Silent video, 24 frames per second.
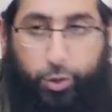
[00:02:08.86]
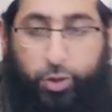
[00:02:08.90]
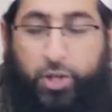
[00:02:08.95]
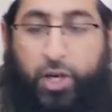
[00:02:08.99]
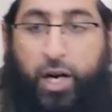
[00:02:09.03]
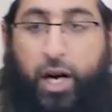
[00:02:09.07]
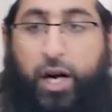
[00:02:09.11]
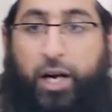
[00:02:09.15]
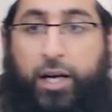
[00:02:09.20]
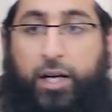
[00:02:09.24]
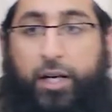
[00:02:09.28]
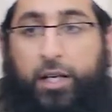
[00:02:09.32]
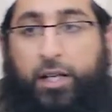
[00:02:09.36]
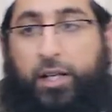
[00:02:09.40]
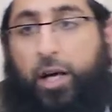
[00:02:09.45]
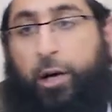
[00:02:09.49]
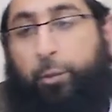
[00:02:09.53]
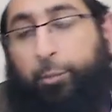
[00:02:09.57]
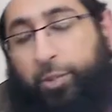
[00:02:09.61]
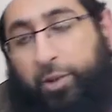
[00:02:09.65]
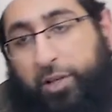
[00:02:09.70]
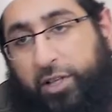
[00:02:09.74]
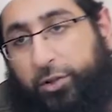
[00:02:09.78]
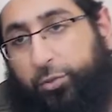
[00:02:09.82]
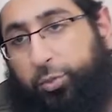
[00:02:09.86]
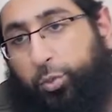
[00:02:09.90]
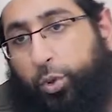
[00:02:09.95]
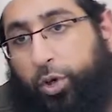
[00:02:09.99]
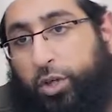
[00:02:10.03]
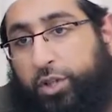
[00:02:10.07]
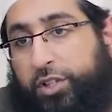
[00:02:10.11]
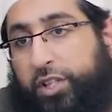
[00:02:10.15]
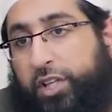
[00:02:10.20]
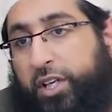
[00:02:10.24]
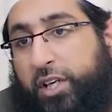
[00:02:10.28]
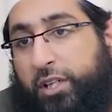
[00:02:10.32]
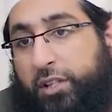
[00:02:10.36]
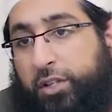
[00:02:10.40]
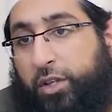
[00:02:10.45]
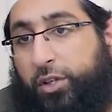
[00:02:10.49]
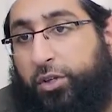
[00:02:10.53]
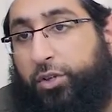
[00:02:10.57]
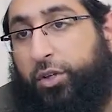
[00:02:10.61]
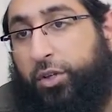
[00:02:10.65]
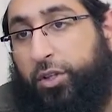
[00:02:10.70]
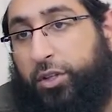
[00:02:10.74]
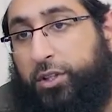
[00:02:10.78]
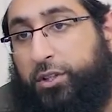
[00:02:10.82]
To gargle and place water
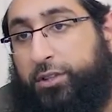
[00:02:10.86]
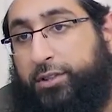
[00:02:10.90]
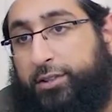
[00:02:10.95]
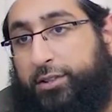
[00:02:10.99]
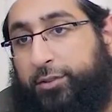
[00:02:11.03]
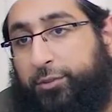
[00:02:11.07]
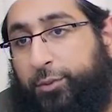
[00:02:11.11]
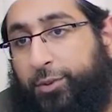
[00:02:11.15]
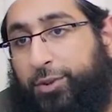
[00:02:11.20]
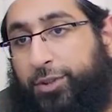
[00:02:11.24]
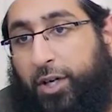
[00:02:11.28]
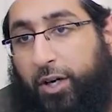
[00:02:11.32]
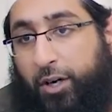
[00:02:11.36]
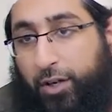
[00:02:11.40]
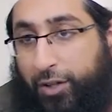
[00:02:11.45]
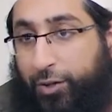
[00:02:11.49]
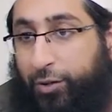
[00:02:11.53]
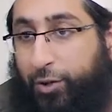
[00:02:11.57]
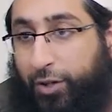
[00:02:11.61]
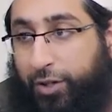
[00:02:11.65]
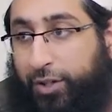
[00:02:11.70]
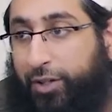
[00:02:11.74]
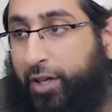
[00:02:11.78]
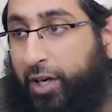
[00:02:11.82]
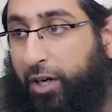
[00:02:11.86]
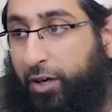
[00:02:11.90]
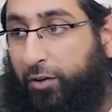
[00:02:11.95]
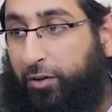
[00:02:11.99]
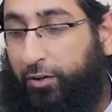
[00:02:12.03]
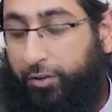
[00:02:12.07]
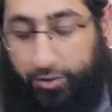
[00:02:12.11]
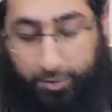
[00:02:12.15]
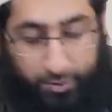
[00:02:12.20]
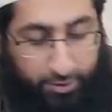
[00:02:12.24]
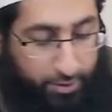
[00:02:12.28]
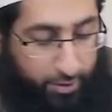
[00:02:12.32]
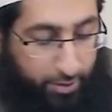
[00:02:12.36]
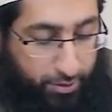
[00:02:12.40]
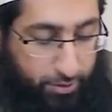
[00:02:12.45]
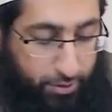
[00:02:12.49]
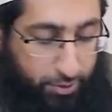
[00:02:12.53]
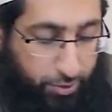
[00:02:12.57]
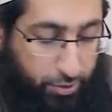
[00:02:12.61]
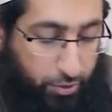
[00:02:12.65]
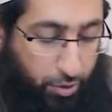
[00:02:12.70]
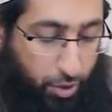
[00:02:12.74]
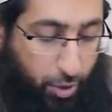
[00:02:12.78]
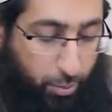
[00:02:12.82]
in your nose without it going down,
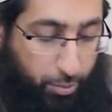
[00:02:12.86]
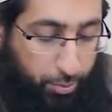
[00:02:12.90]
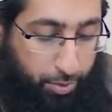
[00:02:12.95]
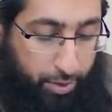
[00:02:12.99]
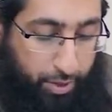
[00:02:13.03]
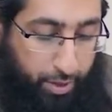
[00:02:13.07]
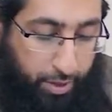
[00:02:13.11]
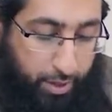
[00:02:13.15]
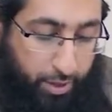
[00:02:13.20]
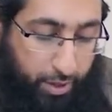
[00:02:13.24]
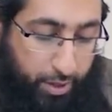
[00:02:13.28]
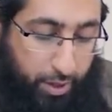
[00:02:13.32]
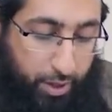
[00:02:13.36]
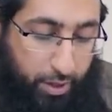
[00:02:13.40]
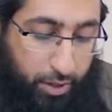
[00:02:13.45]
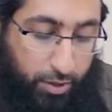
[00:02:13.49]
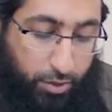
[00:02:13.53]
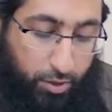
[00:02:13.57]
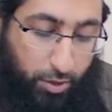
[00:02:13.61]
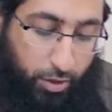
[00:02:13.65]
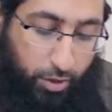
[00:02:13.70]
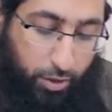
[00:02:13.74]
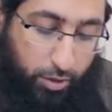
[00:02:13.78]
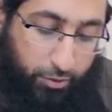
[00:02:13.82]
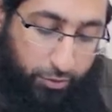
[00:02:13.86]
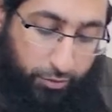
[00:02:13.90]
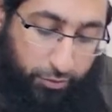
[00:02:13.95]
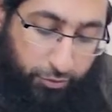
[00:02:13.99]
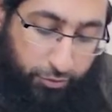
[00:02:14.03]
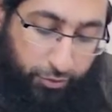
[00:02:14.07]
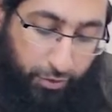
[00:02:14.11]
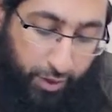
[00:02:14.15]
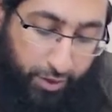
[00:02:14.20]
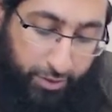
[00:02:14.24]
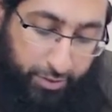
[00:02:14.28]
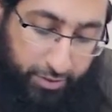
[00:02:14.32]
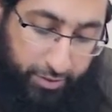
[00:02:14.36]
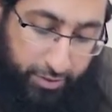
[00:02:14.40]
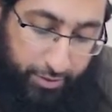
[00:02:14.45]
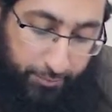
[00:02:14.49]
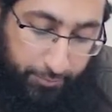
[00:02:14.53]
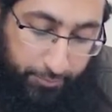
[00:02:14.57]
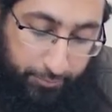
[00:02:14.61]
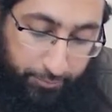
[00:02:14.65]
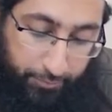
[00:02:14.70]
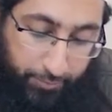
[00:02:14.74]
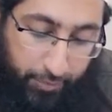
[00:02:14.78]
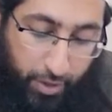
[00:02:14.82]
this does not break your fast.